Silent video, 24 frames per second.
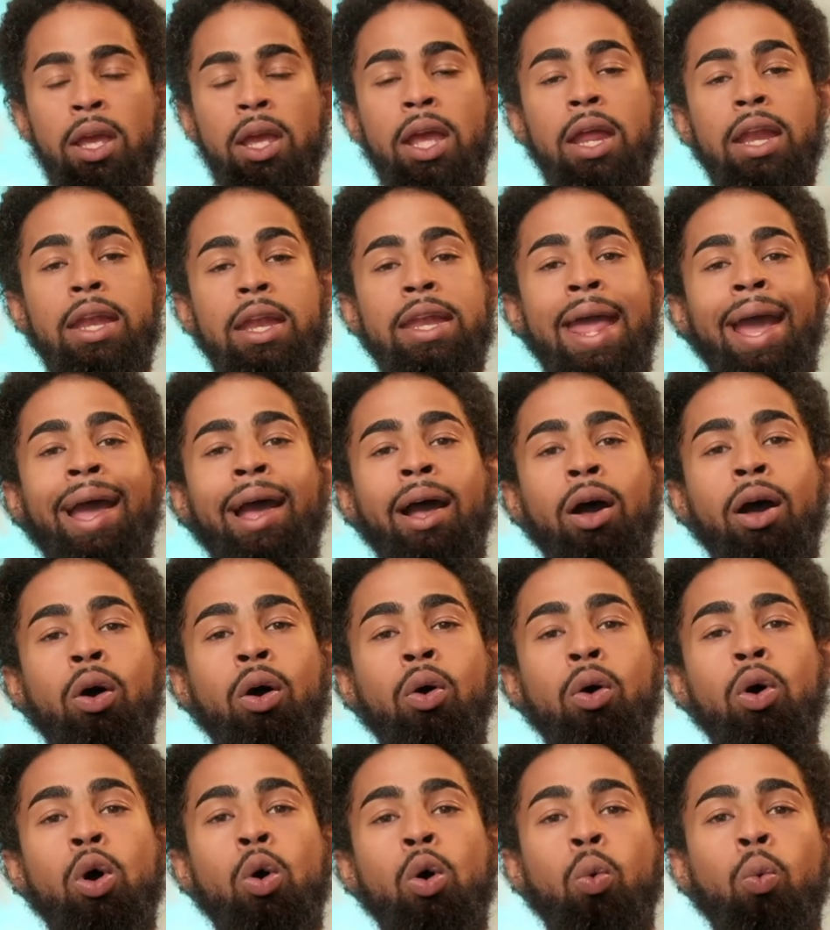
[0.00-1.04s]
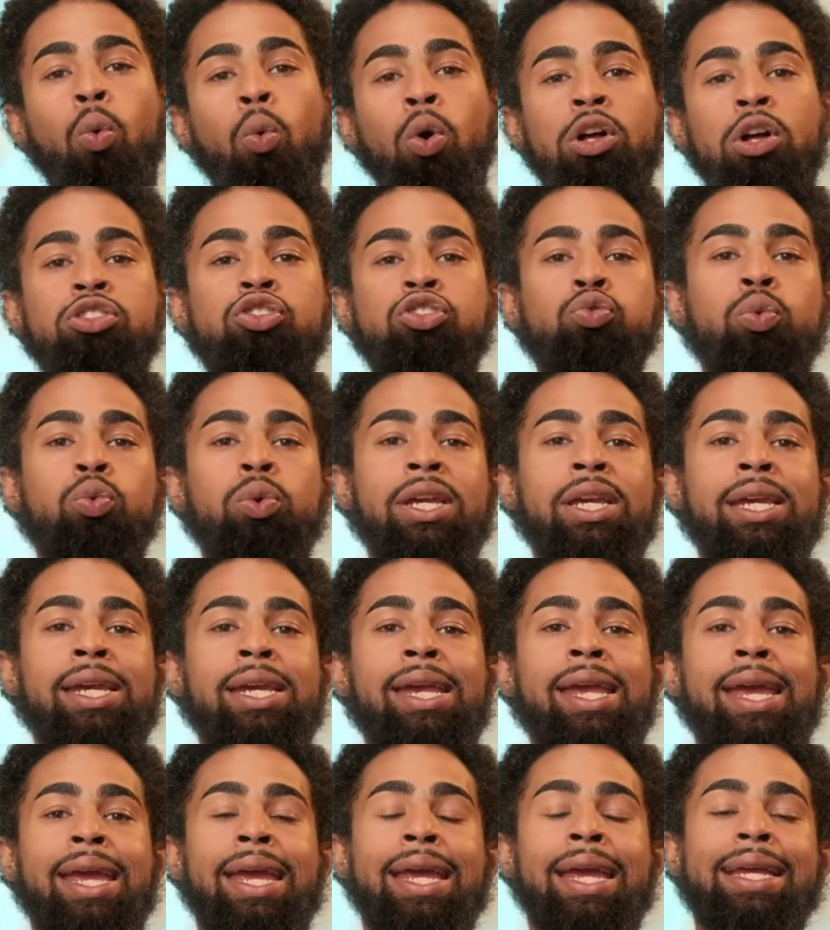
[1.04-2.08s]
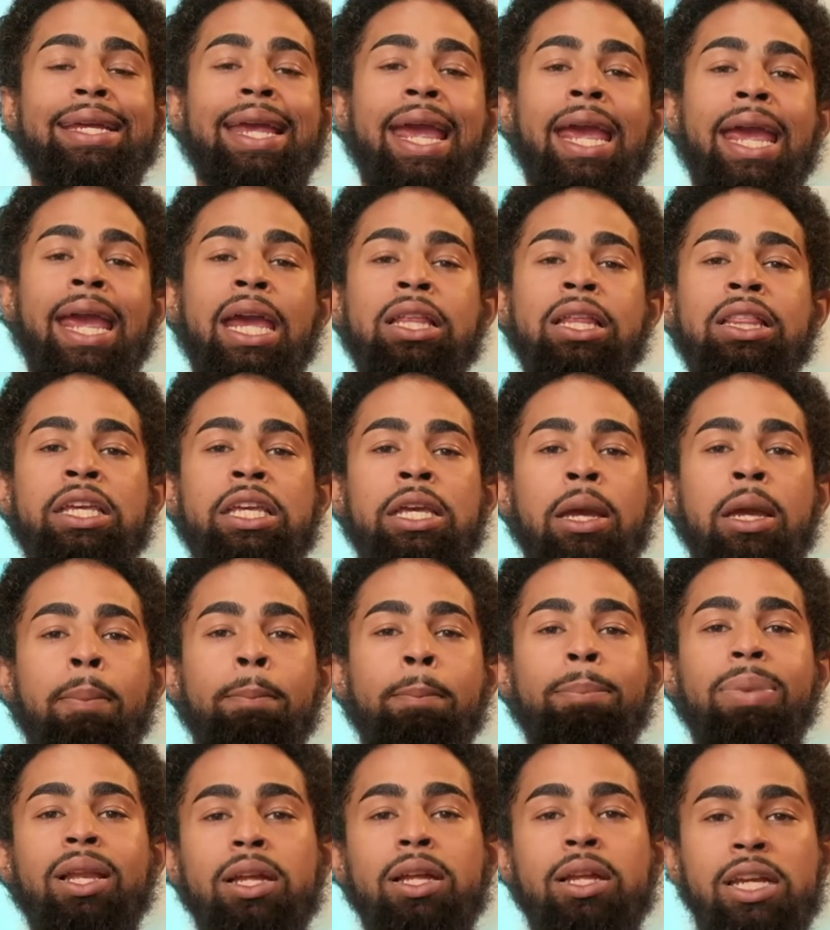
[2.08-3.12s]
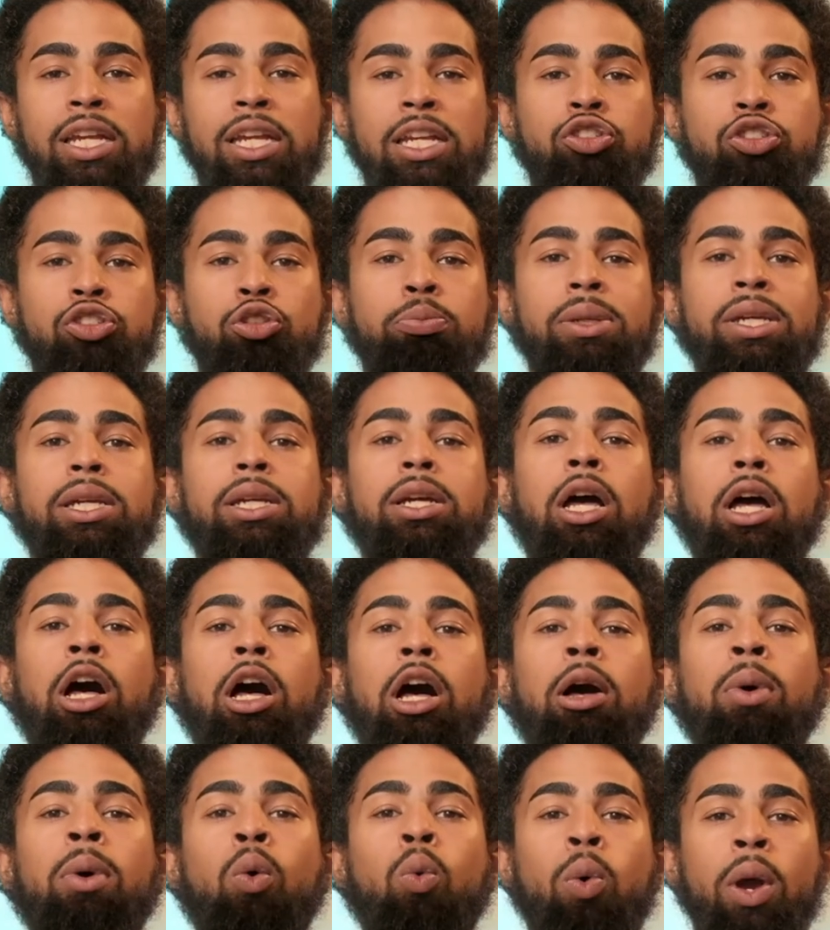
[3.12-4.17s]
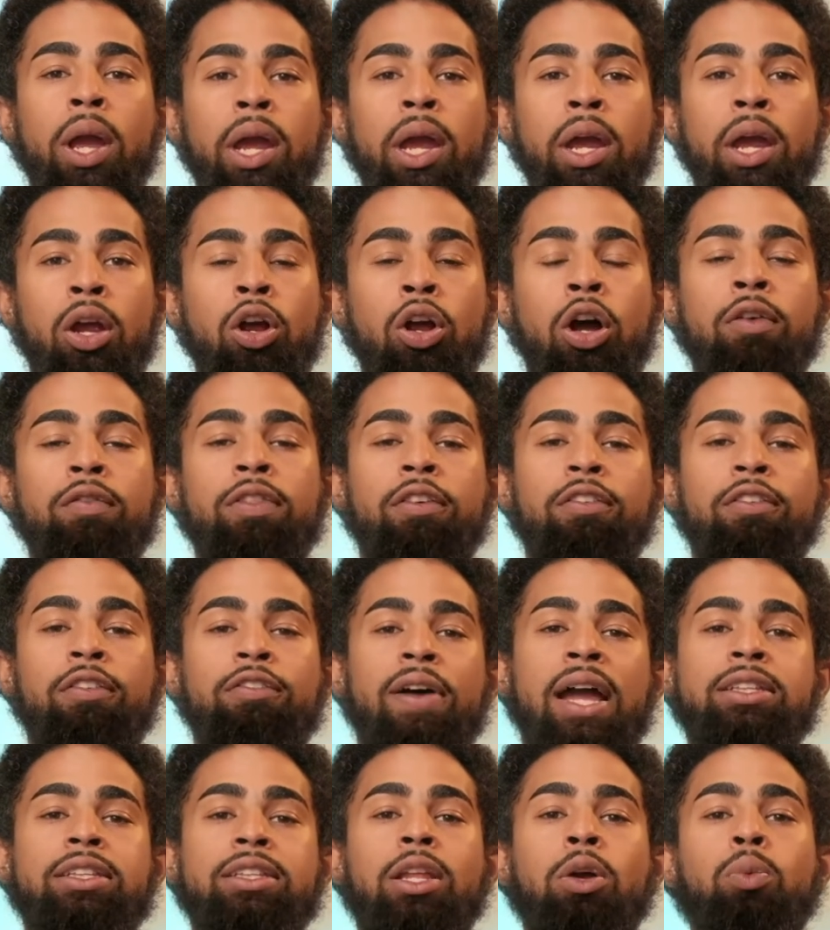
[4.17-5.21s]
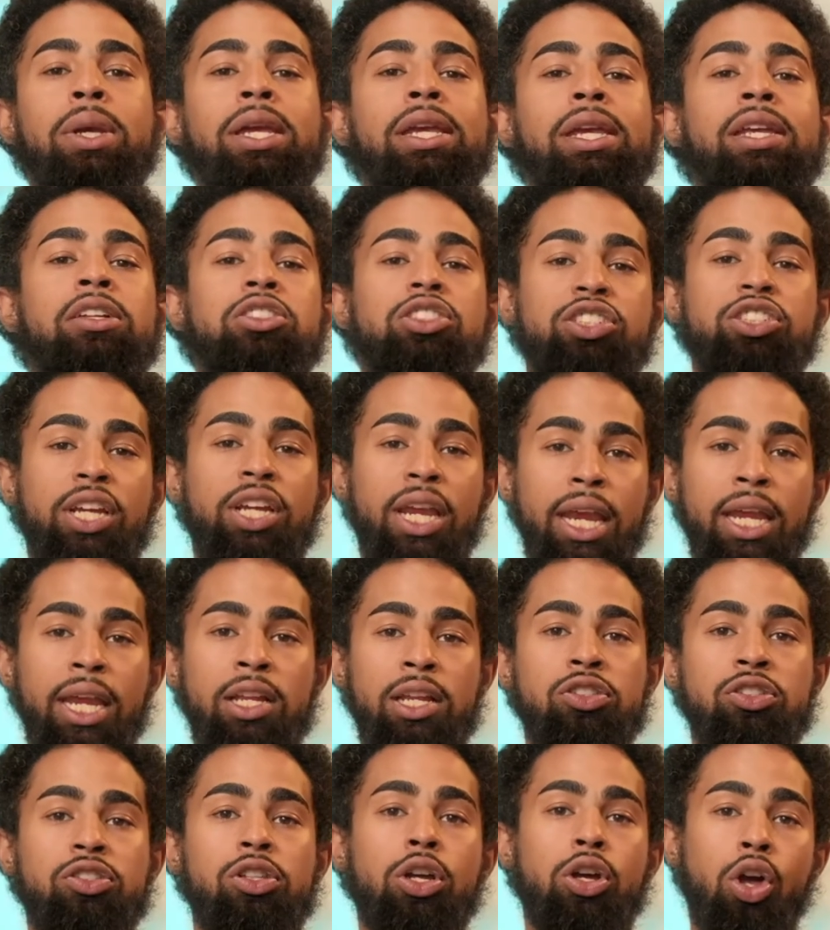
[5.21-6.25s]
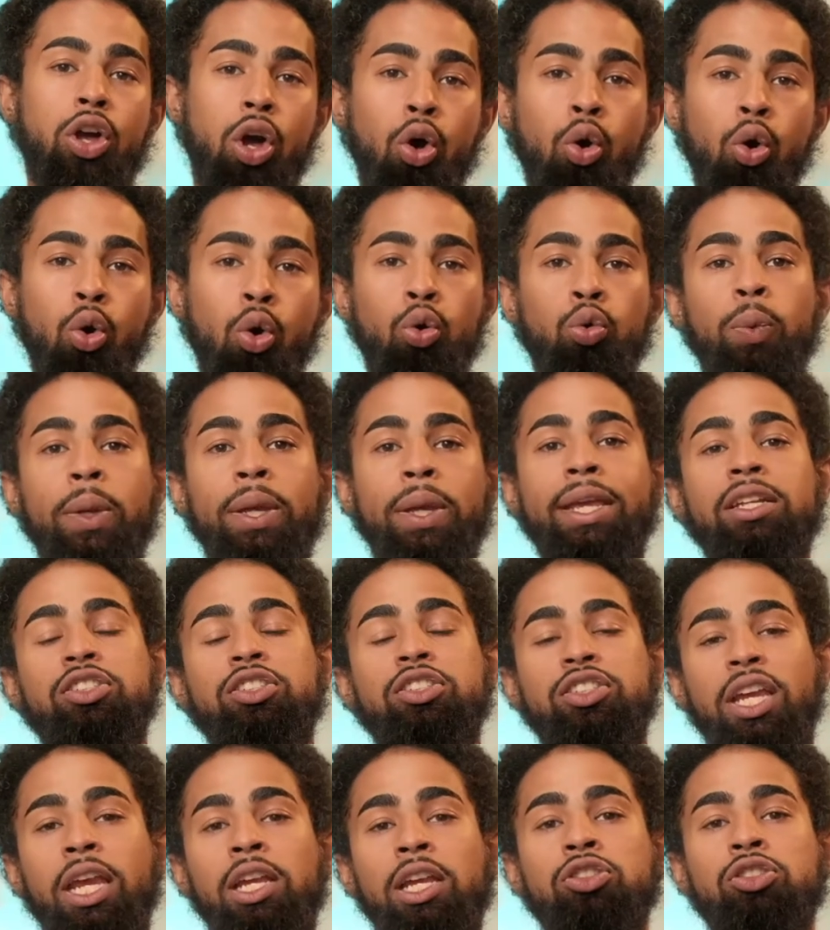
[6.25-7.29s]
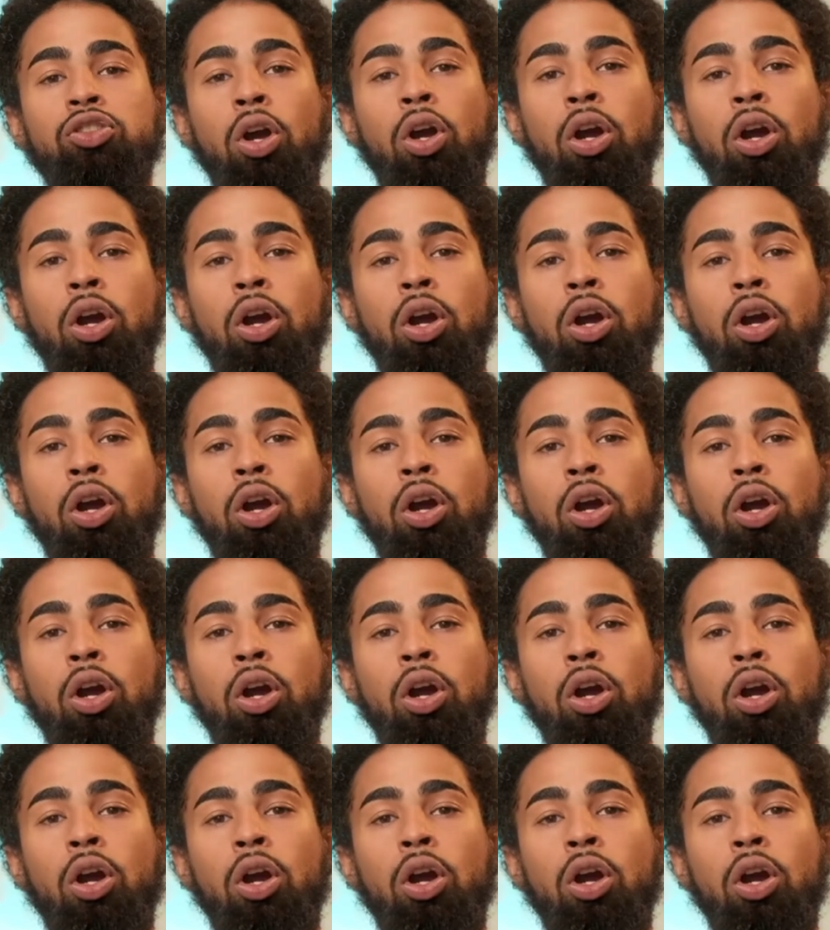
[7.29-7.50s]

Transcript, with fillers: Now, once we gain the ability to become aware of the fact that we can change the code, we can change our